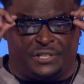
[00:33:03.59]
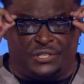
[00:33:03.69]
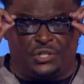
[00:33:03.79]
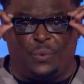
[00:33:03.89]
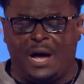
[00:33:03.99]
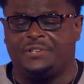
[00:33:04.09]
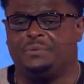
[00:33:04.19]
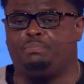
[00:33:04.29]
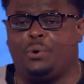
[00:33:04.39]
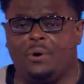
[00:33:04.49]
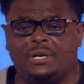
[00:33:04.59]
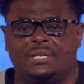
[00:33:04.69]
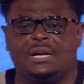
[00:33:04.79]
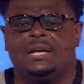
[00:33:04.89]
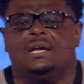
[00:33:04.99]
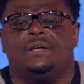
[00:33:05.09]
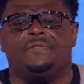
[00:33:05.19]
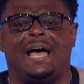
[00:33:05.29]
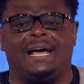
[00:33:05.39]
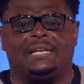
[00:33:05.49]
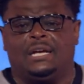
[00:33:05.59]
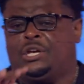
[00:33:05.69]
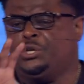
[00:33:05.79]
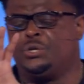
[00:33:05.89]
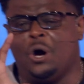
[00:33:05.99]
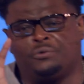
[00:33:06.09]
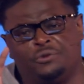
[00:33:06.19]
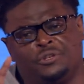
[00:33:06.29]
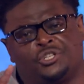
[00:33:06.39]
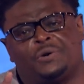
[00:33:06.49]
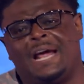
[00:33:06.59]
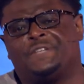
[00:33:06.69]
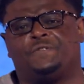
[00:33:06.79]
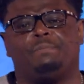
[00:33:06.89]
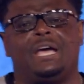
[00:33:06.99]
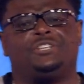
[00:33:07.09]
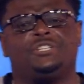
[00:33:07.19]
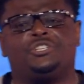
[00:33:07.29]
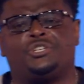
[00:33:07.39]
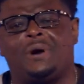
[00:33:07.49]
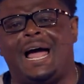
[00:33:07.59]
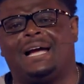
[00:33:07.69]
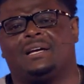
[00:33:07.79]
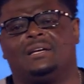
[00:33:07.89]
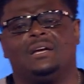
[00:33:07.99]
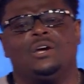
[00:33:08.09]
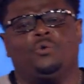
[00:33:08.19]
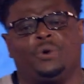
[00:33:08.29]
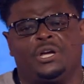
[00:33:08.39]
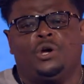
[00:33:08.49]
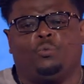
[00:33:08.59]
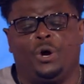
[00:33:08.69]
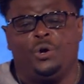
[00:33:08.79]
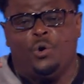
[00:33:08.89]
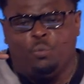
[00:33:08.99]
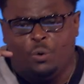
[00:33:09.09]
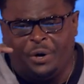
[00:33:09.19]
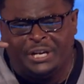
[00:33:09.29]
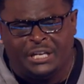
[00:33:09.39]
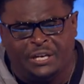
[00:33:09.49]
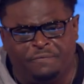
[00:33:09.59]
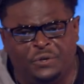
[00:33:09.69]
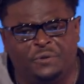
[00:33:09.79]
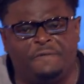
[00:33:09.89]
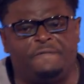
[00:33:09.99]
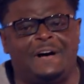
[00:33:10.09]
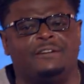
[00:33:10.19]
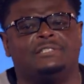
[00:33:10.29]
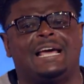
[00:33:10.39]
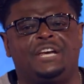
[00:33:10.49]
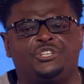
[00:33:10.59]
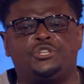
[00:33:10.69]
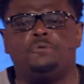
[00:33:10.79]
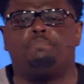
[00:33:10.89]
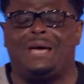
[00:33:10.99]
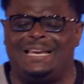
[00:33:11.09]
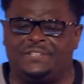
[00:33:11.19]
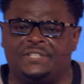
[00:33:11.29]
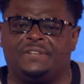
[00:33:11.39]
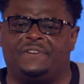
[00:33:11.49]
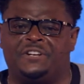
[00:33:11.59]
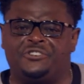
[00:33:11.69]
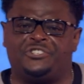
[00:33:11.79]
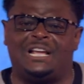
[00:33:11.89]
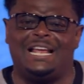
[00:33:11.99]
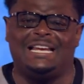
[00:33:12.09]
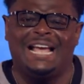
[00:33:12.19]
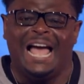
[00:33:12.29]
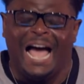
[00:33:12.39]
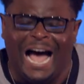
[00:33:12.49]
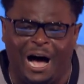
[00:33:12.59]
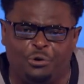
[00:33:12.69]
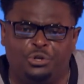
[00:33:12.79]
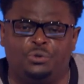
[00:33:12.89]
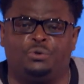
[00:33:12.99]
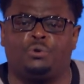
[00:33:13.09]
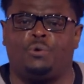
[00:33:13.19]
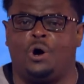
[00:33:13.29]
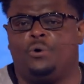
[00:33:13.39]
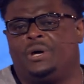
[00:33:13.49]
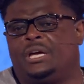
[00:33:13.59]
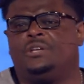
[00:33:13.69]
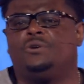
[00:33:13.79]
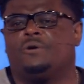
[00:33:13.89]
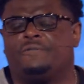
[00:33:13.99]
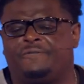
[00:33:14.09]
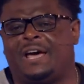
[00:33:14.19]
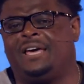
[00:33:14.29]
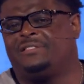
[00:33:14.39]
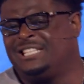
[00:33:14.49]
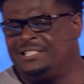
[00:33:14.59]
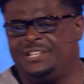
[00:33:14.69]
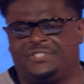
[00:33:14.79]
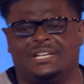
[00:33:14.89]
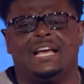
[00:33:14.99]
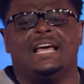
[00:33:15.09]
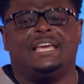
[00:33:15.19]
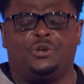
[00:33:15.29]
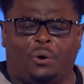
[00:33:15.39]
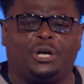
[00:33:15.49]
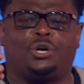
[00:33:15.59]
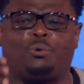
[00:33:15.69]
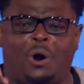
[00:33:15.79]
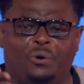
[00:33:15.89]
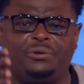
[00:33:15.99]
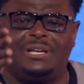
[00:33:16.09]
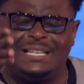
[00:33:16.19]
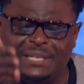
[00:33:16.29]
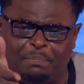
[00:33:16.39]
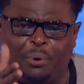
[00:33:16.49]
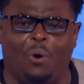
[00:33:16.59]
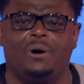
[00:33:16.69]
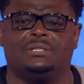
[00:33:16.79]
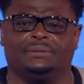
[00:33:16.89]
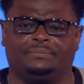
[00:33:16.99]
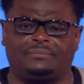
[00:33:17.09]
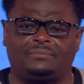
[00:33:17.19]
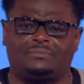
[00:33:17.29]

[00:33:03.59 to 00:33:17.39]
This is why it's important that you go through the transformation track. We want to give you the foundational basis of understanding how you grow in your faith. Listen, your growth is important.